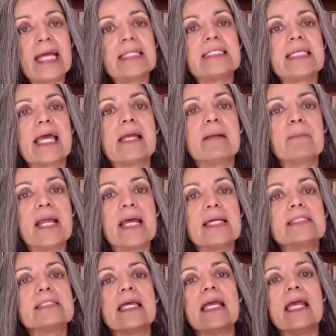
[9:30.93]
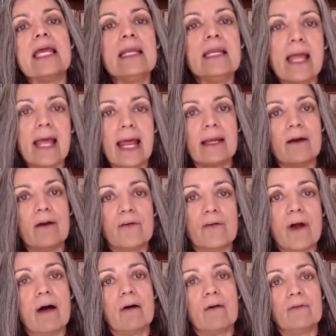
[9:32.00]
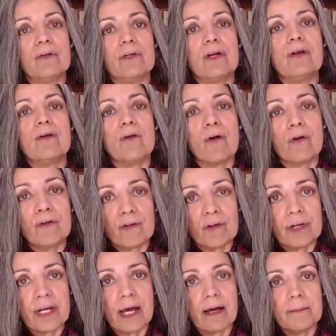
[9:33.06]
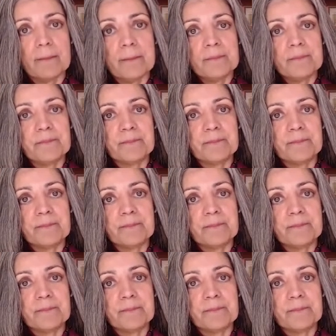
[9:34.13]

take place in and around Notre Dame,